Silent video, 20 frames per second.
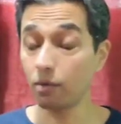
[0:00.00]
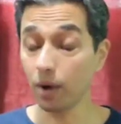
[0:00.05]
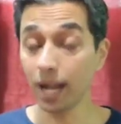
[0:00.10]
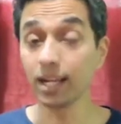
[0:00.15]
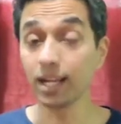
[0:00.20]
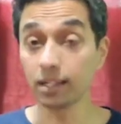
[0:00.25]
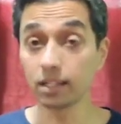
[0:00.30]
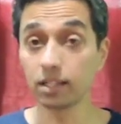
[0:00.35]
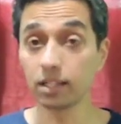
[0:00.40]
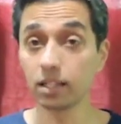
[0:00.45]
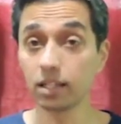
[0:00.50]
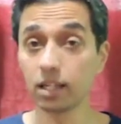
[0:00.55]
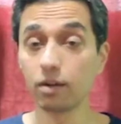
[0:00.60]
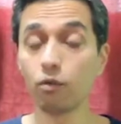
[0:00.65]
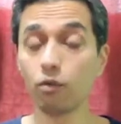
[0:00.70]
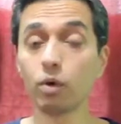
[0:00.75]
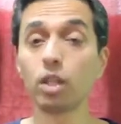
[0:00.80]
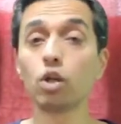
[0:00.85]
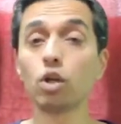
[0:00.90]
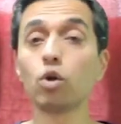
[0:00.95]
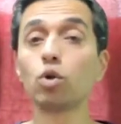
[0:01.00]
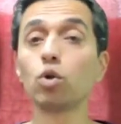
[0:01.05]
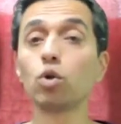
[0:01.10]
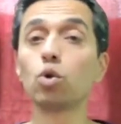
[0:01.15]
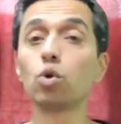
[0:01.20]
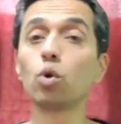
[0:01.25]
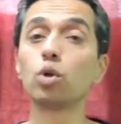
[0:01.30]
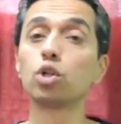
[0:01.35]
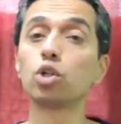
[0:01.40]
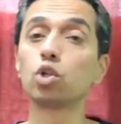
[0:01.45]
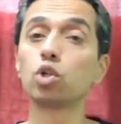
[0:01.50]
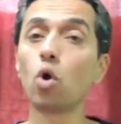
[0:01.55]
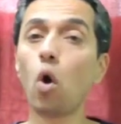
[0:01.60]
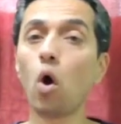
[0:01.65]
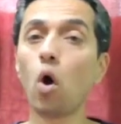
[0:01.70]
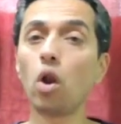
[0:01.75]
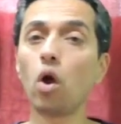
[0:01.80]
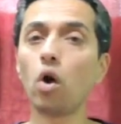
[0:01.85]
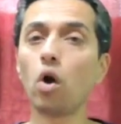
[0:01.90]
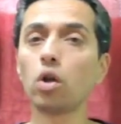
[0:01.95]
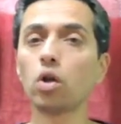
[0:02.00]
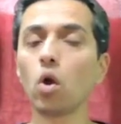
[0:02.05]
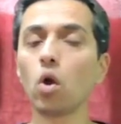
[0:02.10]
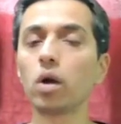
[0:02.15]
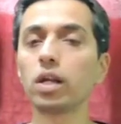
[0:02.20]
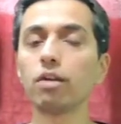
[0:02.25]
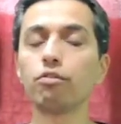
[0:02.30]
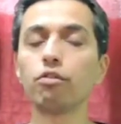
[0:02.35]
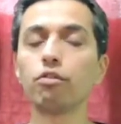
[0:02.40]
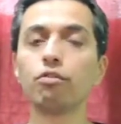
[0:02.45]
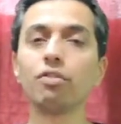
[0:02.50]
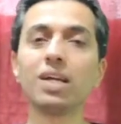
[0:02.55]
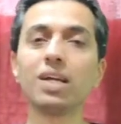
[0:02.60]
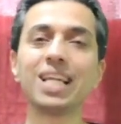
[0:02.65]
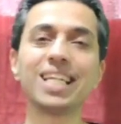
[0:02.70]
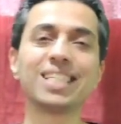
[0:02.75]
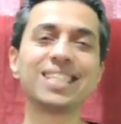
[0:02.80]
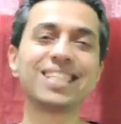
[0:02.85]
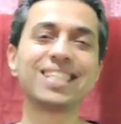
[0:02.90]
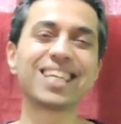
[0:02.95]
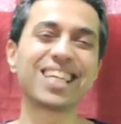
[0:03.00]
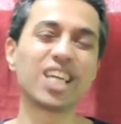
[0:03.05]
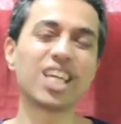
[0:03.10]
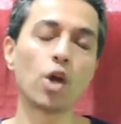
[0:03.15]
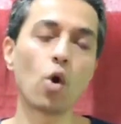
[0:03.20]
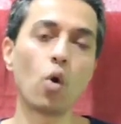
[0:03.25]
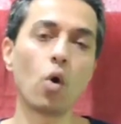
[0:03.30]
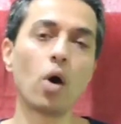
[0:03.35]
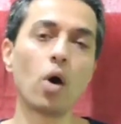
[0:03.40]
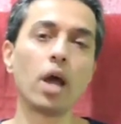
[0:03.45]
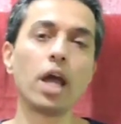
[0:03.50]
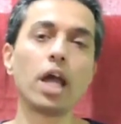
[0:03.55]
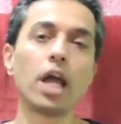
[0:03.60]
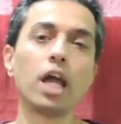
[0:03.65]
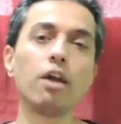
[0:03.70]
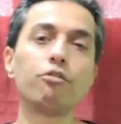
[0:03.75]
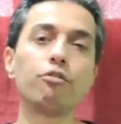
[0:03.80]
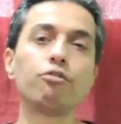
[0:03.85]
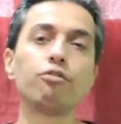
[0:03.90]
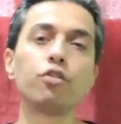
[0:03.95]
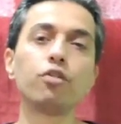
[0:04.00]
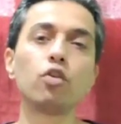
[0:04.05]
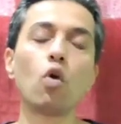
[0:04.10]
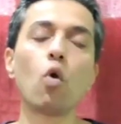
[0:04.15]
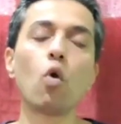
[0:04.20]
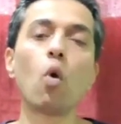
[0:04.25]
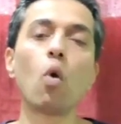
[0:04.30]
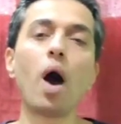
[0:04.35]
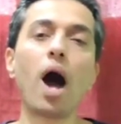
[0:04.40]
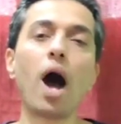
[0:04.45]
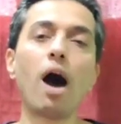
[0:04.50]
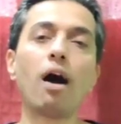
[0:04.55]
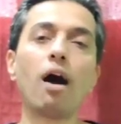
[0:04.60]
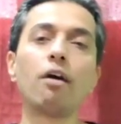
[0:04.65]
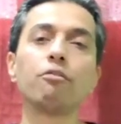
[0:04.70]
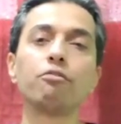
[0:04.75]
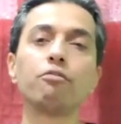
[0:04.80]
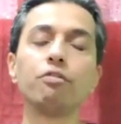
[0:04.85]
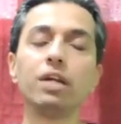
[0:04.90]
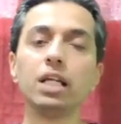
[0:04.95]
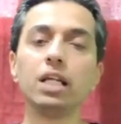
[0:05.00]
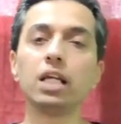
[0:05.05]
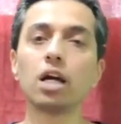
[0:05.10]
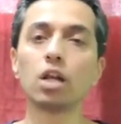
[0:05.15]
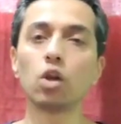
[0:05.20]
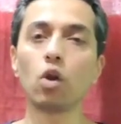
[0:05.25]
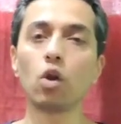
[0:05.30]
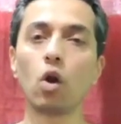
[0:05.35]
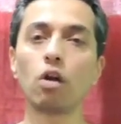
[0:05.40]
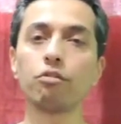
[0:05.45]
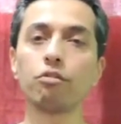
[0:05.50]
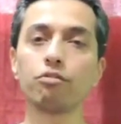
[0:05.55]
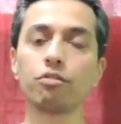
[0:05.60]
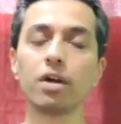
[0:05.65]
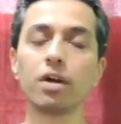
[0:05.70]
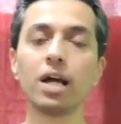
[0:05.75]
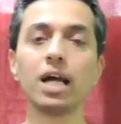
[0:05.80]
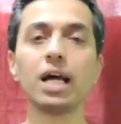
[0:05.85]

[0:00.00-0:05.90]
Right, whether you're going to grow tall or not. If you feel insecure, if you are feeling a lot of